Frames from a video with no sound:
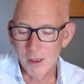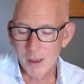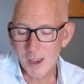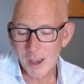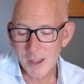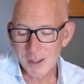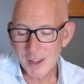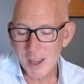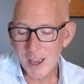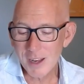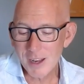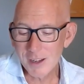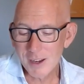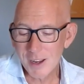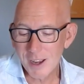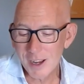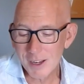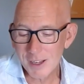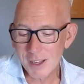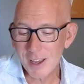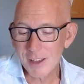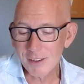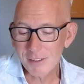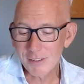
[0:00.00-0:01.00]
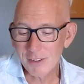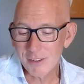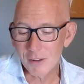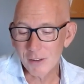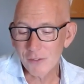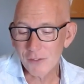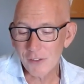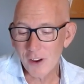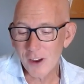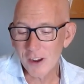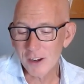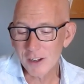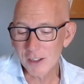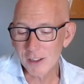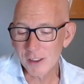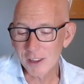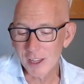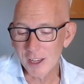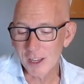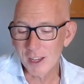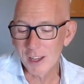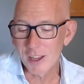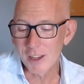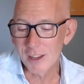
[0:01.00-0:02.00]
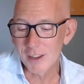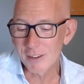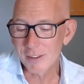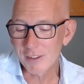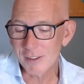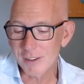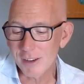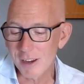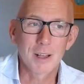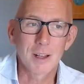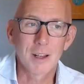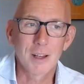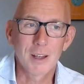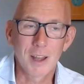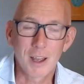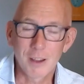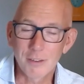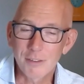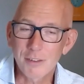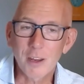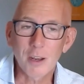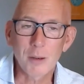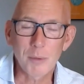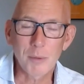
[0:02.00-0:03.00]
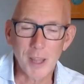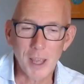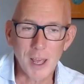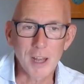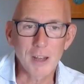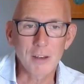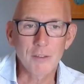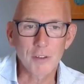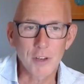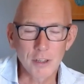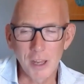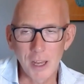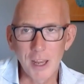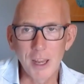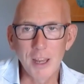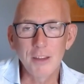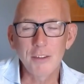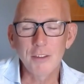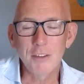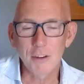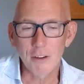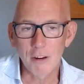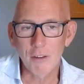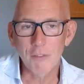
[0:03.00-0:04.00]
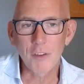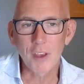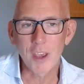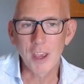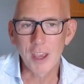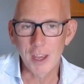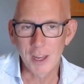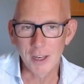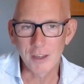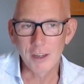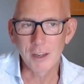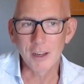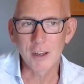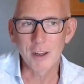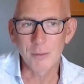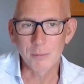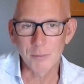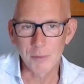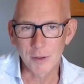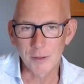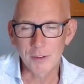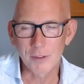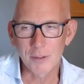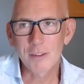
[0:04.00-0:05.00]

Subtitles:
And then I guess the final thing is life's going to be a hell of a lot easier if you're hitting your numbers.